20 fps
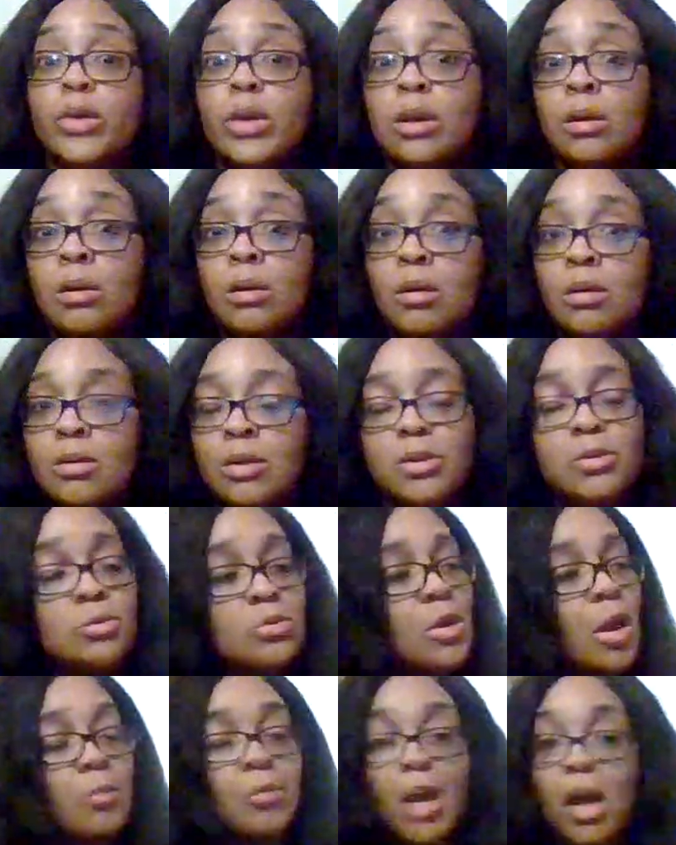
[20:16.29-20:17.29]

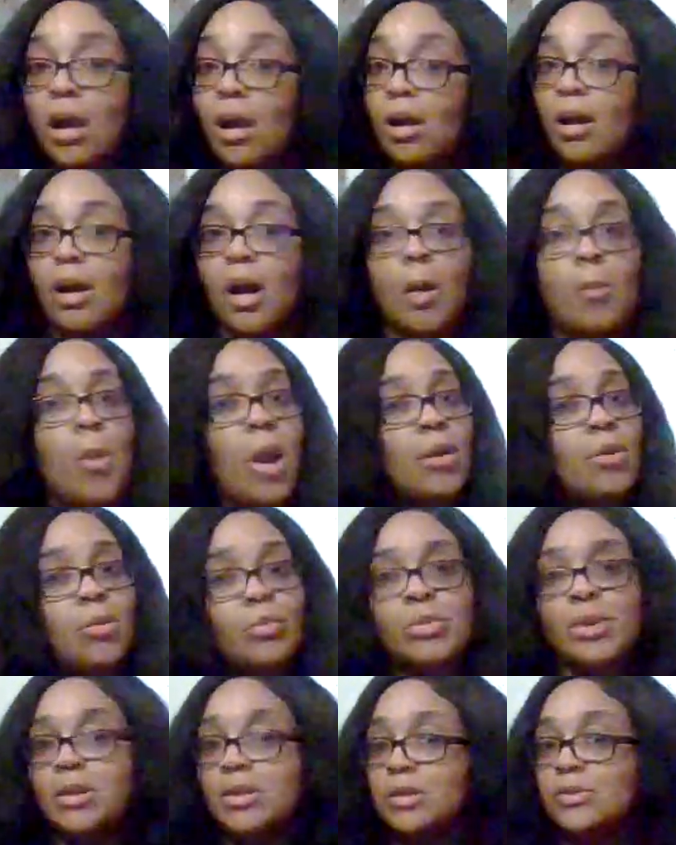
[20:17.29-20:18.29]
you know, I'm like, uh-uh, I'm not gonna
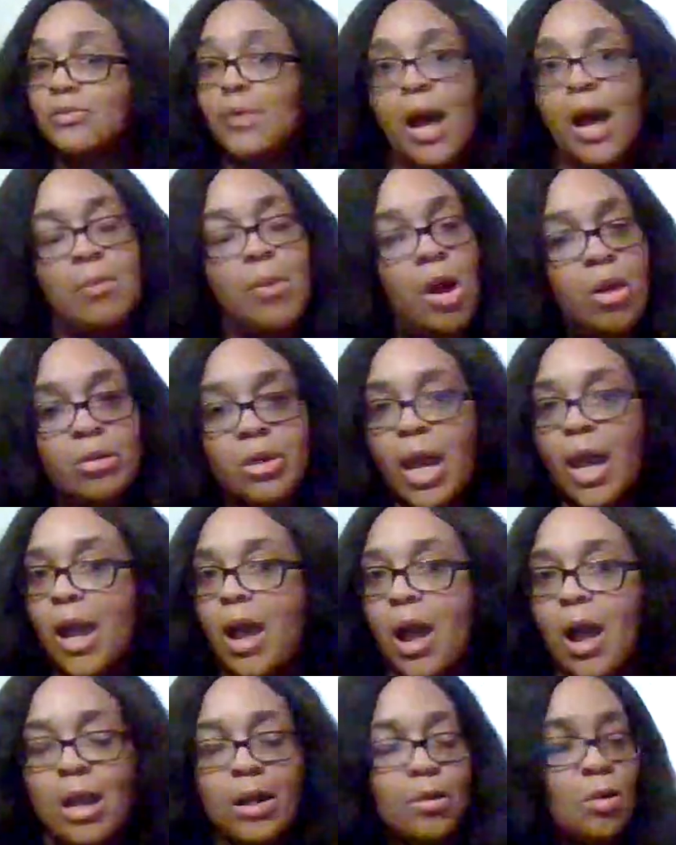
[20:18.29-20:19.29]
be in this vibe all day.
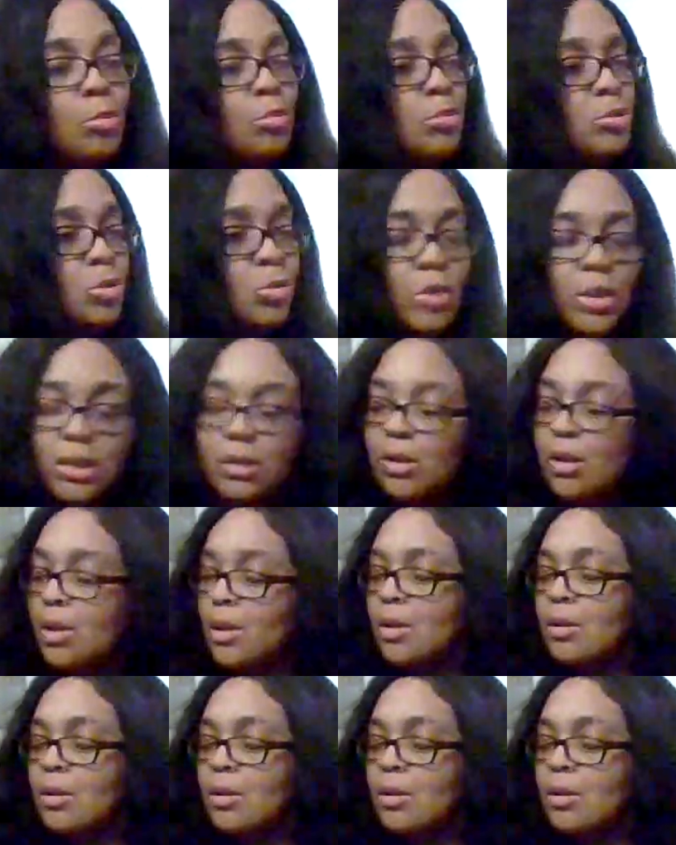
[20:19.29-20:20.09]
I ain't gonna do it.